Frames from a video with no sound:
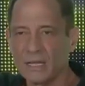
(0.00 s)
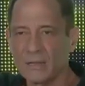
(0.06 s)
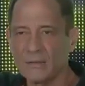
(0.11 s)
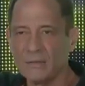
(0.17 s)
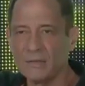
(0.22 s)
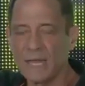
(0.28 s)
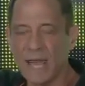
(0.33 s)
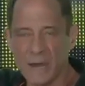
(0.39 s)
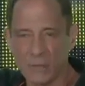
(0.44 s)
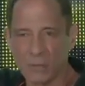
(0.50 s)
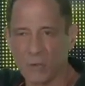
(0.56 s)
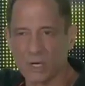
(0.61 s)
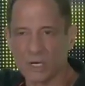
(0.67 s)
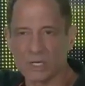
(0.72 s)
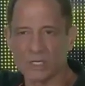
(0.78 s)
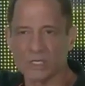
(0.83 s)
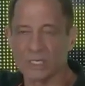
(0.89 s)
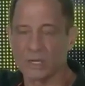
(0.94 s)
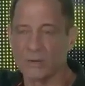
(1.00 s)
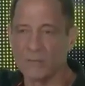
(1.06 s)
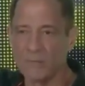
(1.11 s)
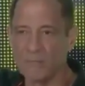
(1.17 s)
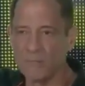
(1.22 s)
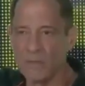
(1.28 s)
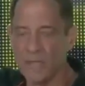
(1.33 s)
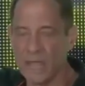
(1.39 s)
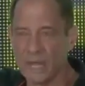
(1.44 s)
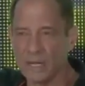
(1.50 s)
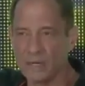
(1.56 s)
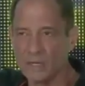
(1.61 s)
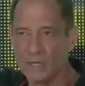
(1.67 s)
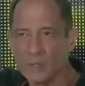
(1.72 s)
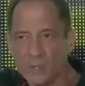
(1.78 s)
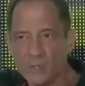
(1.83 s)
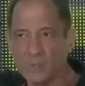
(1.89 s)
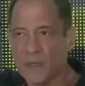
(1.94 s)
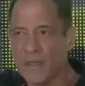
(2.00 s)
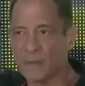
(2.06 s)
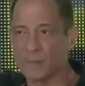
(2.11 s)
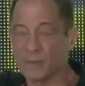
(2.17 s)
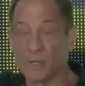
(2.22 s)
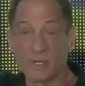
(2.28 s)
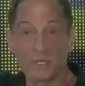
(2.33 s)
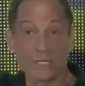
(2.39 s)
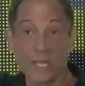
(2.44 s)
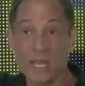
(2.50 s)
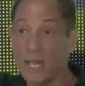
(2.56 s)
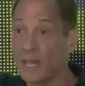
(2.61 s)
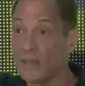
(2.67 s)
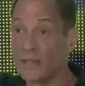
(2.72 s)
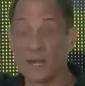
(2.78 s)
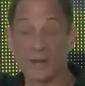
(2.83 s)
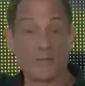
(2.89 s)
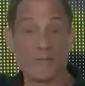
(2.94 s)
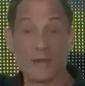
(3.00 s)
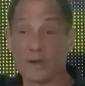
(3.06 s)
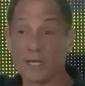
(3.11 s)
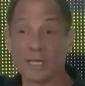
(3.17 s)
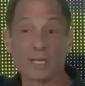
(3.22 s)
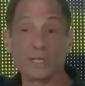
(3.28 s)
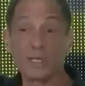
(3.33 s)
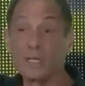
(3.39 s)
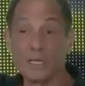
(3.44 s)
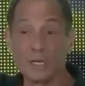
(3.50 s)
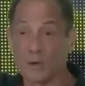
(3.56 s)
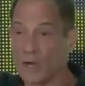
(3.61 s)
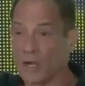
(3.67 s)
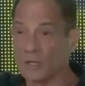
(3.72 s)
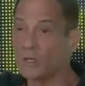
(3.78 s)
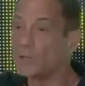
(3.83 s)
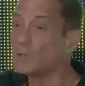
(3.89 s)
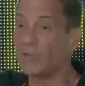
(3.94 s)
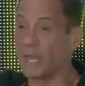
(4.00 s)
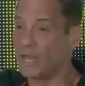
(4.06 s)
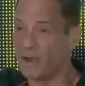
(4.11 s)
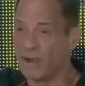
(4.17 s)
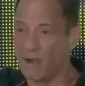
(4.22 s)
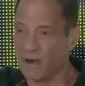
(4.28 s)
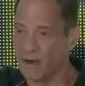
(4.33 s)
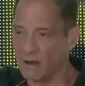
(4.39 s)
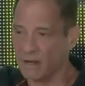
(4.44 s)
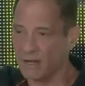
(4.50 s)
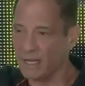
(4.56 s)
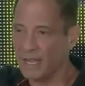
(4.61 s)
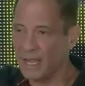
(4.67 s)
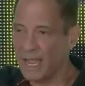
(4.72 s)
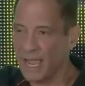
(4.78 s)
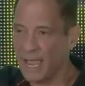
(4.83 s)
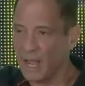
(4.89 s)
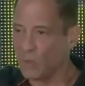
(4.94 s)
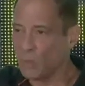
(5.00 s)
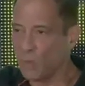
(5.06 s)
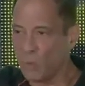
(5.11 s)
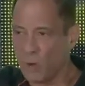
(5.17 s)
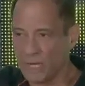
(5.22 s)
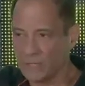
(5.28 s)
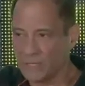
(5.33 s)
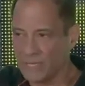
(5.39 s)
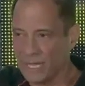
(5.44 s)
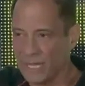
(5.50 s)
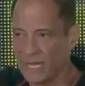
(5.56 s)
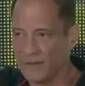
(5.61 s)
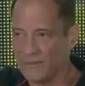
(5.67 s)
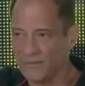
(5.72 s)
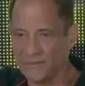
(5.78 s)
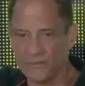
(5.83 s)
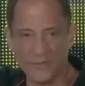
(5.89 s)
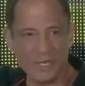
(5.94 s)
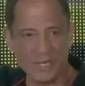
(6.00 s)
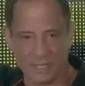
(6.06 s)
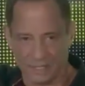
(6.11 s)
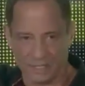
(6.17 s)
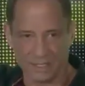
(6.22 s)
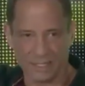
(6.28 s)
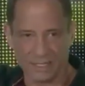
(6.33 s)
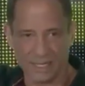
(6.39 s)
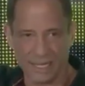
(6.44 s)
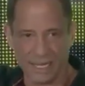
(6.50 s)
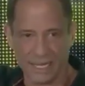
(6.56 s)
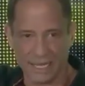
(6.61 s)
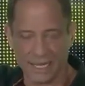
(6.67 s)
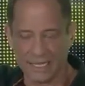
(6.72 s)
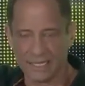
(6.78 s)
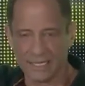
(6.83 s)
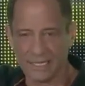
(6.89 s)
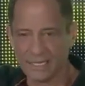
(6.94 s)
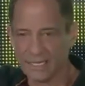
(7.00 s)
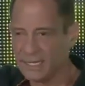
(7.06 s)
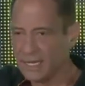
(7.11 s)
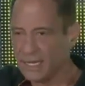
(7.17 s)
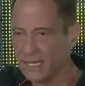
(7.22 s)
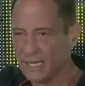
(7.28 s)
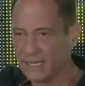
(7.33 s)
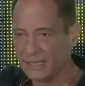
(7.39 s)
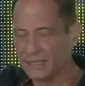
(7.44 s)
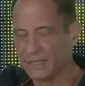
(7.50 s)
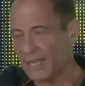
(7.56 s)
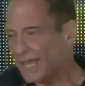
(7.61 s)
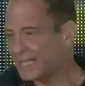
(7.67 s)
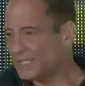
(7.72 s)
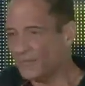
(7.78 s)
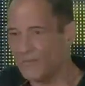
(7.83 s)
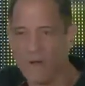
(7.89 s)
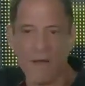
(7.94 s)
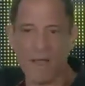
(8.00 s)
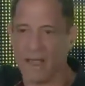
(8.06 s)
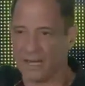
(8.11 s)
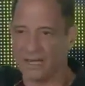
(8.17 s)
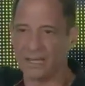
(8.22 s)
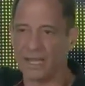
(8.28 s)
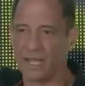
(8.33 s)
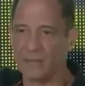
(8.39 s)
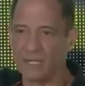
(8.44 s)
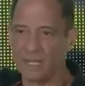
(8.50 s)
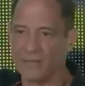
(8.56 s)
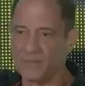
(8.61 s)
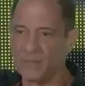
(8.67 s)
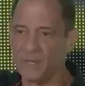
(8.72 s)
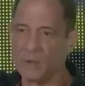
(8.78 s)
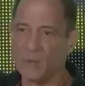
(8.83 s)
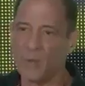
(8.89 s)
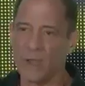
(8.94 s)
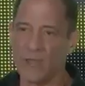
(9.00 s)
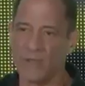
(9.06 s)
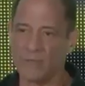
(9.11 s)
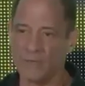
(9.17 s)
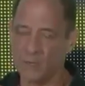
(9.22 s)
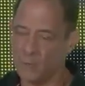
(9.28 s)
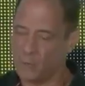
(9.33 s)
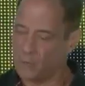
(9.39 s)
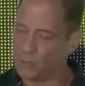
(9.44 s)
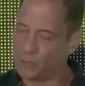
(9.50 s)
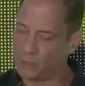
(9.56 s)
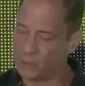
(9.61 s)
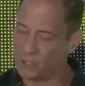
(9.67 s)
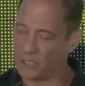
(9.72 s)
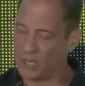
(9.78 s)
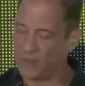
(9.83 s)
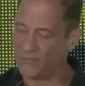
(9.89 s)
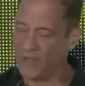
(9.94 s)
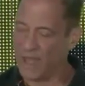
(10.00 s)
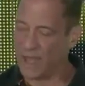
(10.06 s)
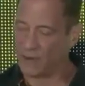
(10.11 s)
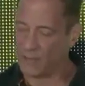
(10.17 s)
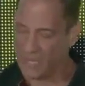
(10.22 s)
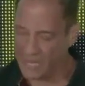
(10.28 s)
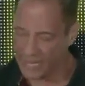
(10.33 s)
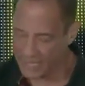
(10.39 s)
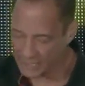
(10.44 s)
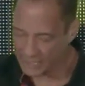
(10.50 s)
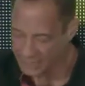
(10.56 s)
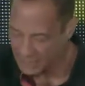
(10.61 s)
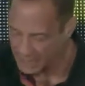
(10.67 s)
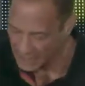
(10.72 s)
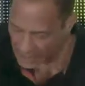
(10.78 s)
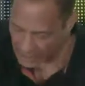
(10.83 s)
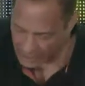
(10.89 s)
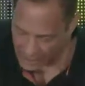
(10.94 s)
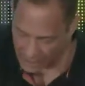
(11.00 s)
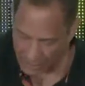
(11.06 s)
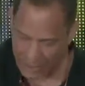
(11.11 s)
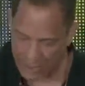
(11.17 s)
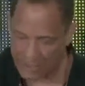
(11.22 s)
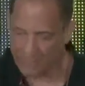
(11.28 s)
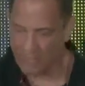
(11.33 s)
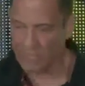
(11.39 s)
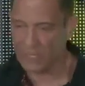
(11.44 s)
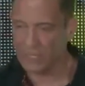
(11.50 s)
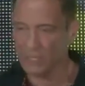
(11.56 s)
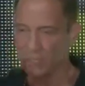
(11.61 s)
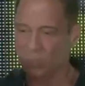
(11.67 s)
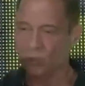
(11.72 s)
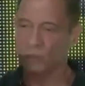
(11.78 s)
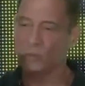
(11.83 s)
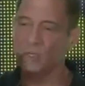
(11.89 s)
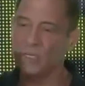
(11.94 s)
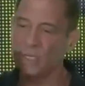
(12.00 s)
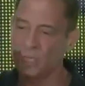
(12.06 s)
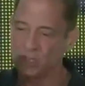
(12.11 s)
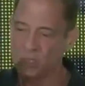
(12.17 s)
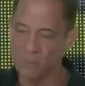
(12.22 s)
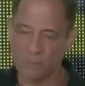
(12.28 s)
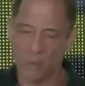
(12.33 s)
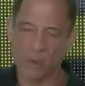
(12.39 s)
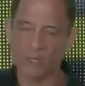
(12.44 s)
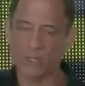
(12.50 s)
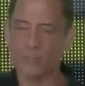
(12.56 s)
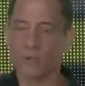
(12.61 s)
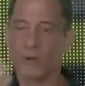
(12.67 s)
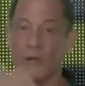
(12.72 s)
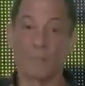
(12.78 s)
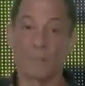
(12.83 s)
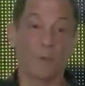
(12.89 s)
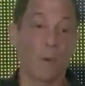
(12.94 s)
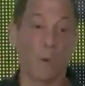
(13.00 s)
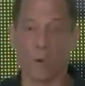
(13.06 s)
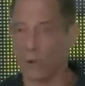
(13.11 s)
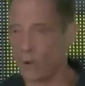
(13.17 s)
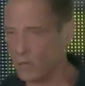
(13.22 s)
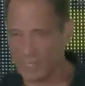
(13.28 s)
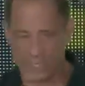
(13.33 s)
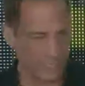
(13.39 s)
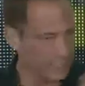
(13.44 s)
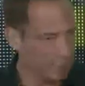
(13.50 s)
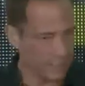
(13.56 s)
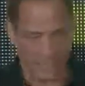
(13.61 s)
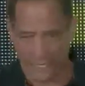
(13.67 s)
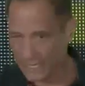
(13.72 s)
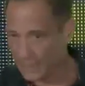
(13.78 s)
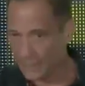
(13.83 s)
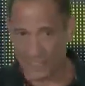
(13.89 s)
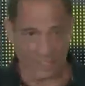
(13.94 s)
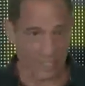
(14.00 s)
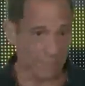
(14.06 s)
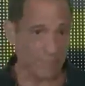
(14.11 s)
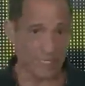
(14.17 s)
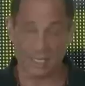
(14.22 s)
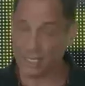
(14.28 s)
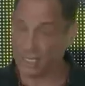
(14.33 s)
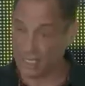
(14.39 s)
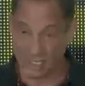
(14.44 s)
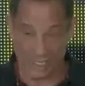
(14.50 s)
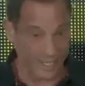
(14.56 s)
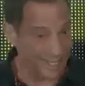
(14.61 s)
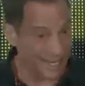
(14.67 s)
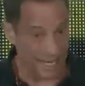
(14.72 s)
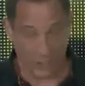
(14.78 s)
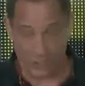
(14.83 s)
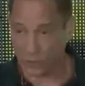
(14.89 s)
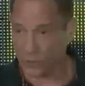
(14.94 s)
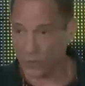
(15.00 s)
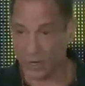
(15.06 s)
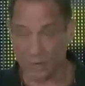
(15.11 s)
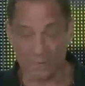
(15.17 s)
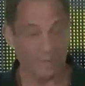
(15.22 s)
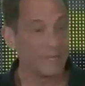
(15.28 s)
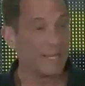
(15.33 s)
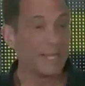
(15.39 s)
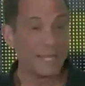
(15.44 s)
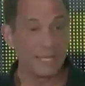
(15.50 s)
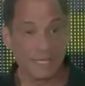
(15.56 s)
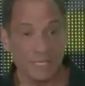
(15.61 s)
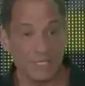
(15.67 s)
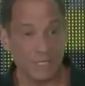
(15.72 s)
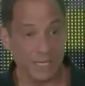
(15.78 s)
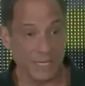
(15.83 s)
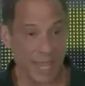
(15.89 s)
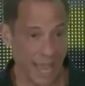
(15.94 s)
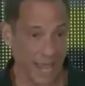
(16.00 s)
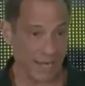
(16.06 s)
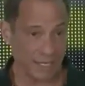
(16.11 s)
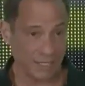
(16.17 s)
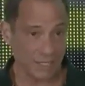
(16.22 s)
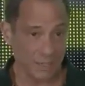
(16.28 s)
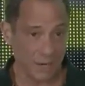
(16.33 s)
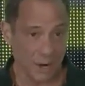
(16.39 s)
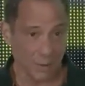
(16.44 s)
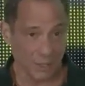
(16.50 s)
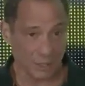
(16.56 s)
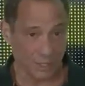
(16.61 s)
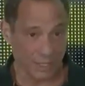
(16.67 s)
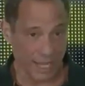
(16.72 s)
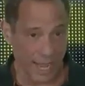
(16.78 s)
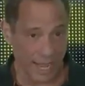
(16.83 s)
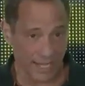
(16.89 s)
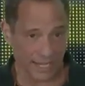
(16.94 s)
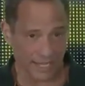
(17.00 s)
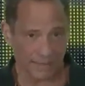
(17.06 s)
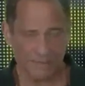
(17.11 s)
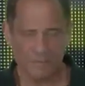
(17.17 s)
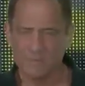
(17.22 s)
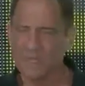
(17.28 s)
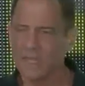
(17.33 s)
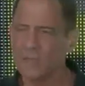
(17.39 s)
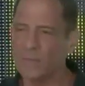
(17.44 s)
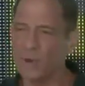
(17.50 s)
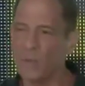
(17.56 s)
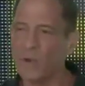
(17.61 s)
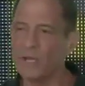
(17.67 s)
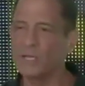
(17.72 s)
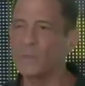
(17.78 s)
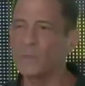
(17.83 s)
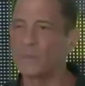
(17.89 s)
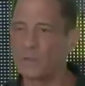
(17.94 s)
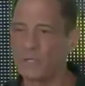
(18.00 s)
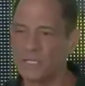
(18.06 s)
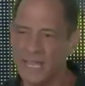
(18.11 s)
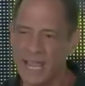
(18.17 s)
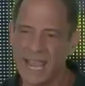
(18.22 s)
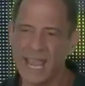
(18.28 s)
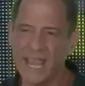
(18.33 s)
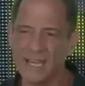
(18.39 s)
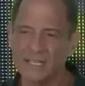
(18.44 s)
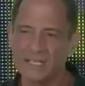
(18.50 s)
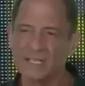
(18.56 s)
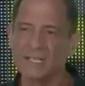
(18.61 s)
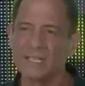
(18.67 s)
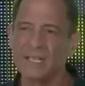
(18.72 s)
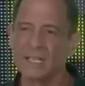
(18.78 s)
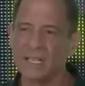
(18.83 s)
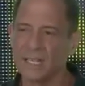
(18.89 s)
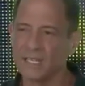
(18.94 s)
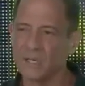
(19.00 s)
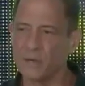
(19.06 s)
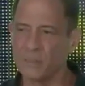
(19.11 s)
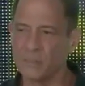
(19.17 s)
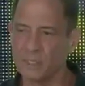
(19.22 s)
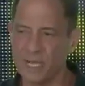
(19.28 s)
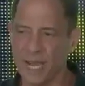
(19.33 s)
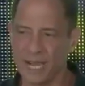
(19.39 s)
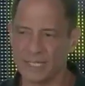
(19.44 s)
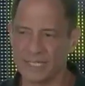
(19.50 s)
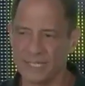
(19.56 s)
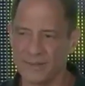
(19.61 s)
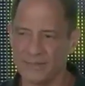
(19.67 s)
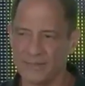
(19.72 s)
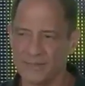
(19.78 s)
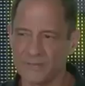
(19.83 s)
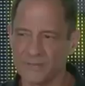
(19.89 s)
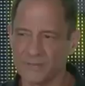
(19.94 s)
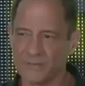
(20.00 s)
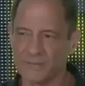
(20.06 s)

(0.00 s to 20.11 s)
networks and newspapers that are very clear on who they are and what they feel, and that's fine. I mean, if you put yourself out as, you know, somebody who supports Trump or is, like MSNBC, is against Trump, at least you get it. You know what you're getting. But when you pretend like you're objective,